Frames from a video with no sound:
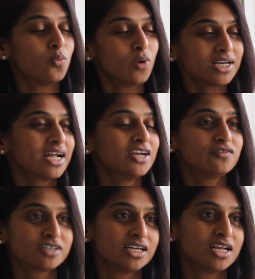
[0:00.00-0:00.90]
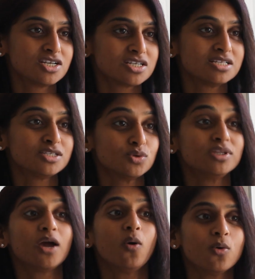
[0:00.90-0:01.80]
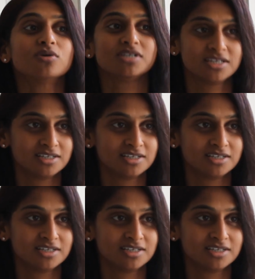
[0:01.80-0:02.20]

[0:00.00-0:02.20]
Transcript: What kind of credentials do they hold?